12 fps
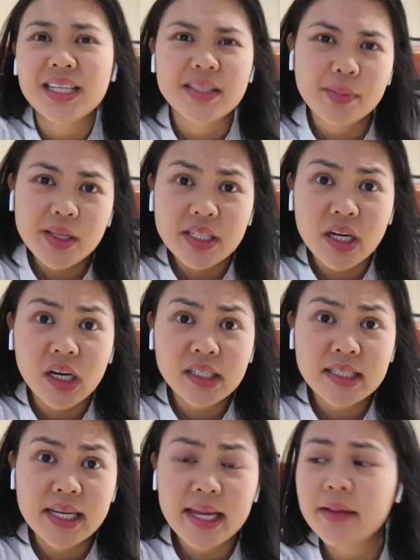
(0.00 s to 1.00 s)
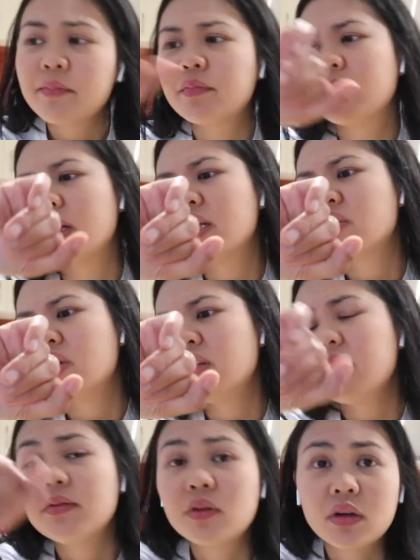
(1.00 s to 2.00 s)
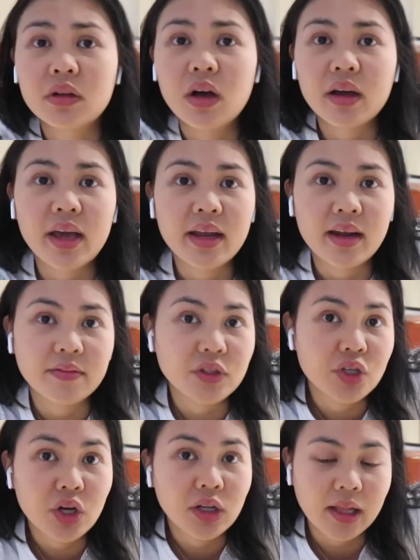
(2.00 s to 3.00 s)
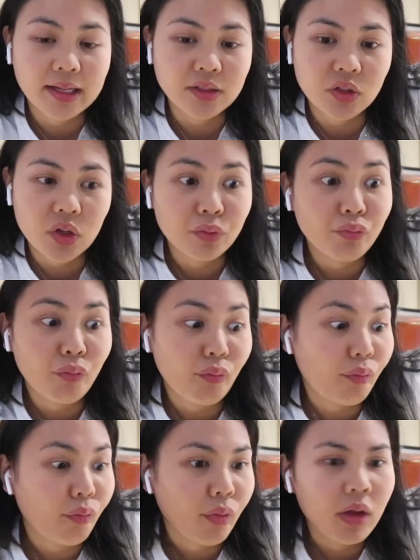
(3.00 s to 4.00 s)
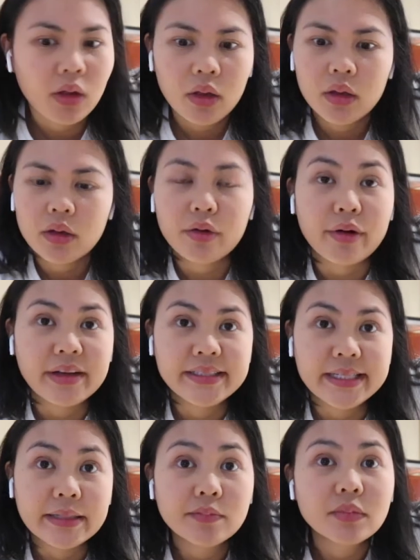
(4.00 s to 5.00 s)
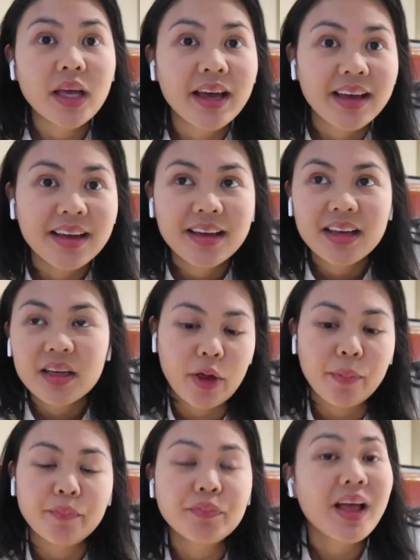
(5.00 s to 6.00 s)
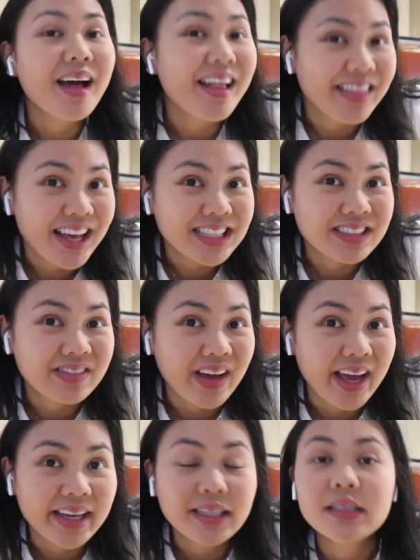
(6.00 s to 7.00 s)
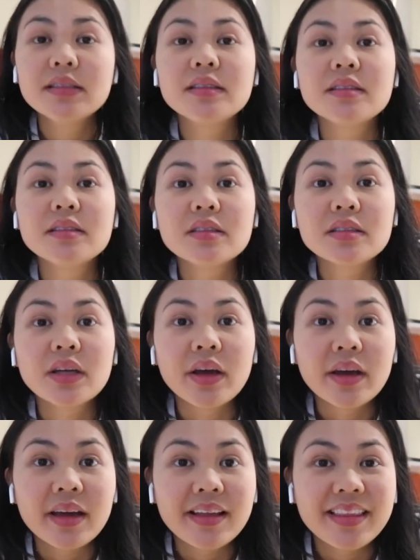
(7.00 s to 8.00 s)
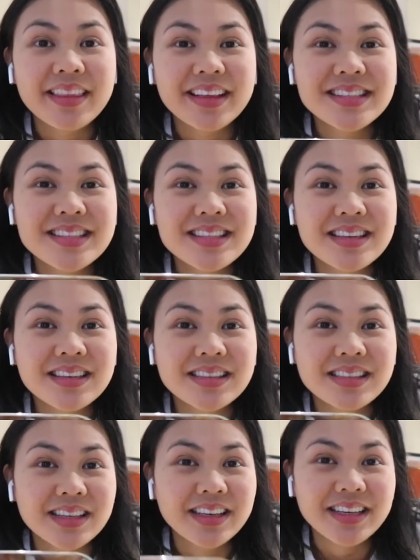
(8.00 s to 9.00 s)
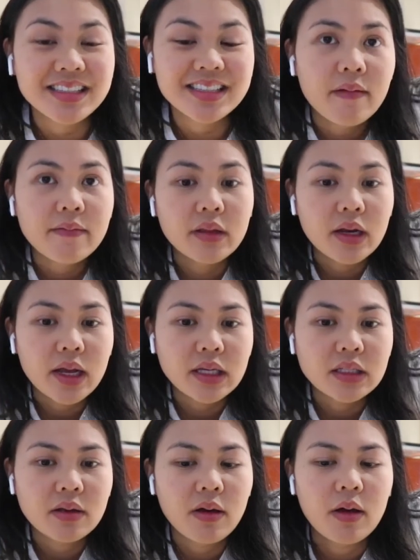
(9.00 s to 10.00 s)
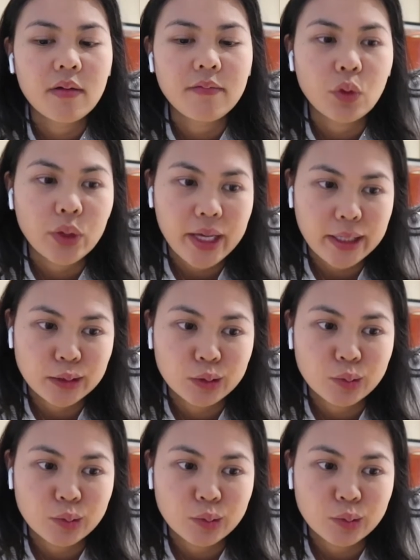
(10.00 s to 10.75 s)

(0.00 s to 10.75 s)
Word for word: It's a bit dark today. It's only four o'clock and I've turned the lights on. Crazy. Okay, that's fine. So this is it for the next four days.